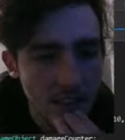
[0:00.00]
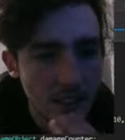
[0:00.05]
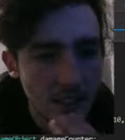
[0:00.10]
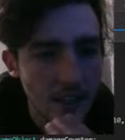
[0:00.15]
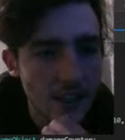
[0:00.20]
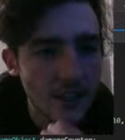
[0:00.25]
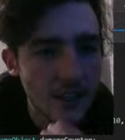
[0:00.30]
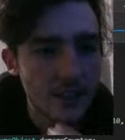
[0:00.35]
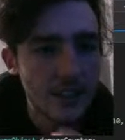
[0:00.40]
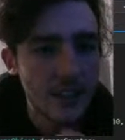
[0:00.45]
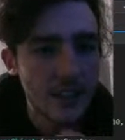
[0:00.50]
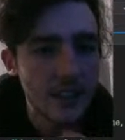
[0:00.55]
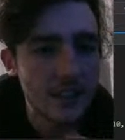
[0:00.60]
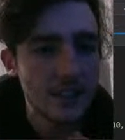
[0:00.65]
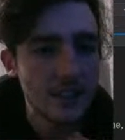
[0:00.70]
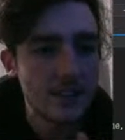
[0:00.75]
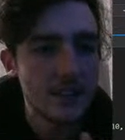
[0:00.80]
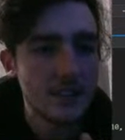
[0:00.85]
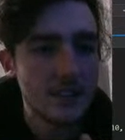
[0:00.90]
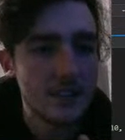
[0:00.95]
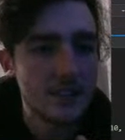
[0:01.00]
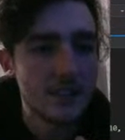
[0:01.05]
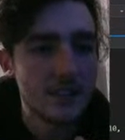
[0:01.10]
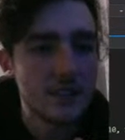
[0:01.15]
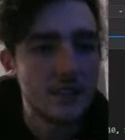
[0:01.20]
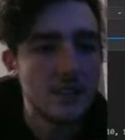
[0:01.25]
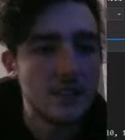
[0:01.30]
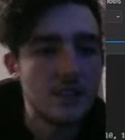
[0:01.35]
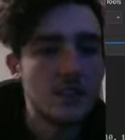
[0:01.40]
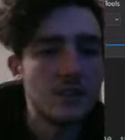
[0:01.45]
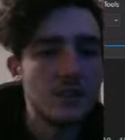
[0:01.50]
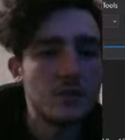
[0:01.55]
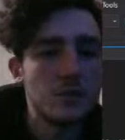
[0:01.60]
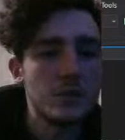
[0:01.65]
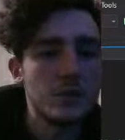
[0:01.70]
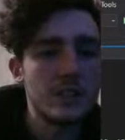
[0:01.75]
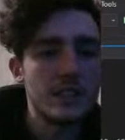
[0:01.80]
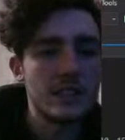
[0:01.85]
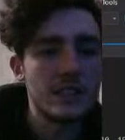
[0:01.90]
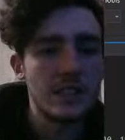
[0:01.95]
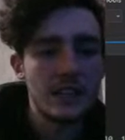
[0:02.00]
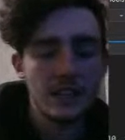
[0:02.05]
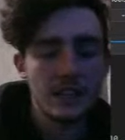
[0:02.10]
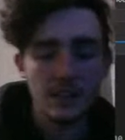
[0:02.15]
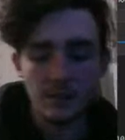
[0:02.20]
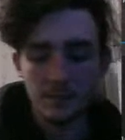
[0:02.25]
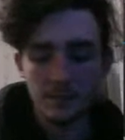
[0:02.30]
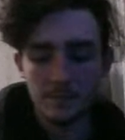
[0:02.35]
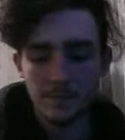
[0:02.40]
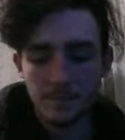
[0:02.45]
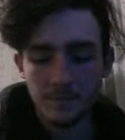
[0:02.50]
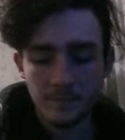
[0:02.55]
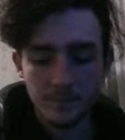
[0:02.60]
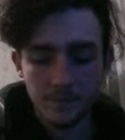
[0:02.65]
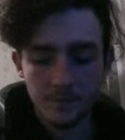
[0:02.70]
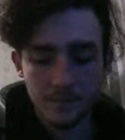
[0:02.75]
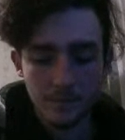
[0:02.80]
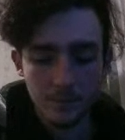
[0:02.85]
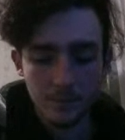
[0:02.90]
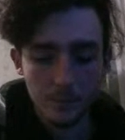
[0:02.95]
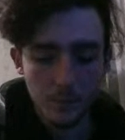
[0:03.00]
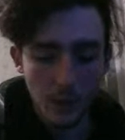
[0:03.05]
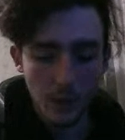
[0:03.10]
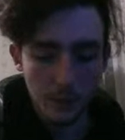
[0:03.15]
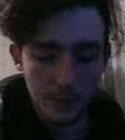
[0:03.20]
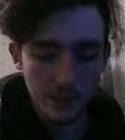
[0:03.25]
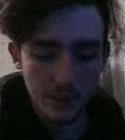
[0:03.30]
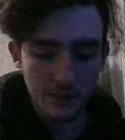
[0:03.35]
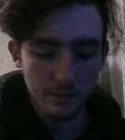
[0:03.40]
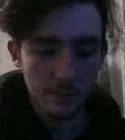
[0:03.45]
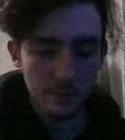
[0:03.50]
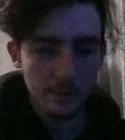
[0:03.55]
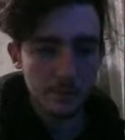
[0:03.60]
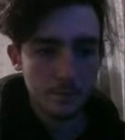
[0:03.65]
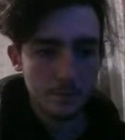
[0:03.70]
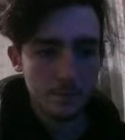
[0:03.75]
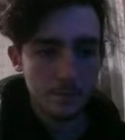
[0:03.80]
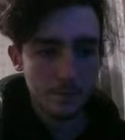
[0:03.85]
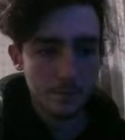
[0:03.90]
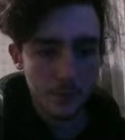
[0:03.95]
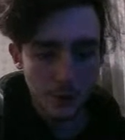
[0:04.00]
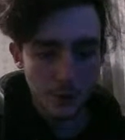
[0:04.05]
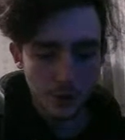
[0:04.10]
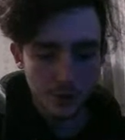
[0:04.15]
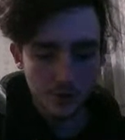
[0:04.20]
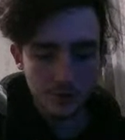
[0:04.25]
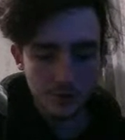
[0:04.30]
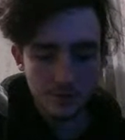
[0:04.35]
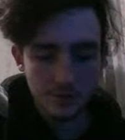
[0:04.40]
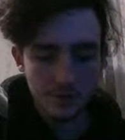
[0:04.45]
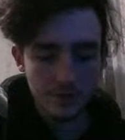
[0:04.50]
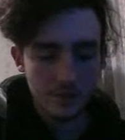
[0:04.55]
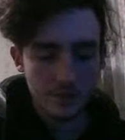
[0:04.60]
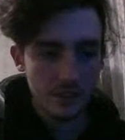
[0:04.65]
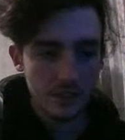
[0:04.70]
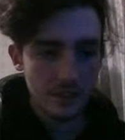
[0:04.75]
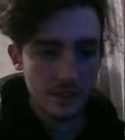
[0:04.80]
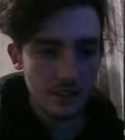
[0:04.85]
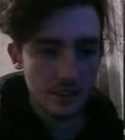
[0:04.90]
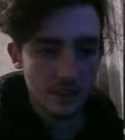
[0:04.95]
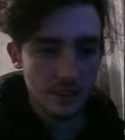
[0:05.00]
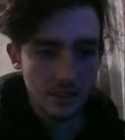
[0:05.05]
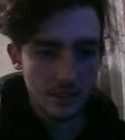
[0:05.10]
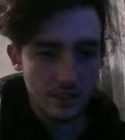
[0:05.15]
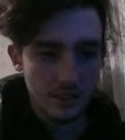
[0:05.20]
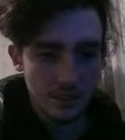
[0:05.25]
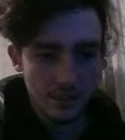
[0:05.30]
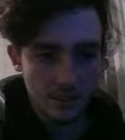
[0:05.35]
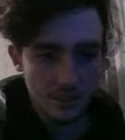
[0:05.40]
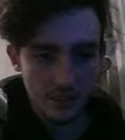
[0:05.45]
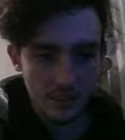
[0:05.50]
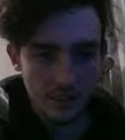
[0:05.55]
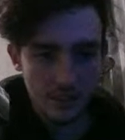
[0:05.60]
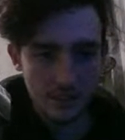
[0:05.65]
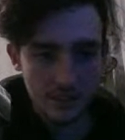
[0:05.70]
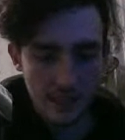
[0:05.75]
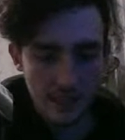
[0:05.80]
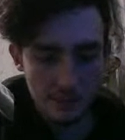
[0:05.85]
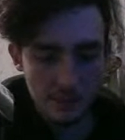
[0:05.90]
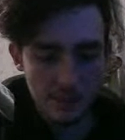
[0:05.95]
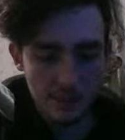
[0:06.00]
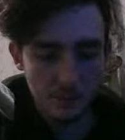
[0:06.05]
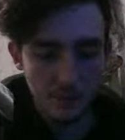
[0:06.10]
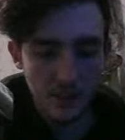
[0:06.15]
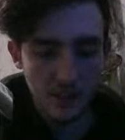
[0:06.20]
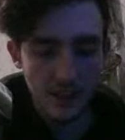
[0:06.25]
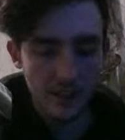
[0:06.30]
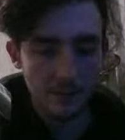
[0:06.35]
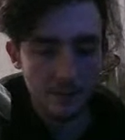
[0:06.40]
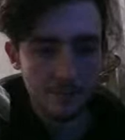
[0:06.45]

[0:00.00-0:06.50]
Okay. We need a public bull can damage player.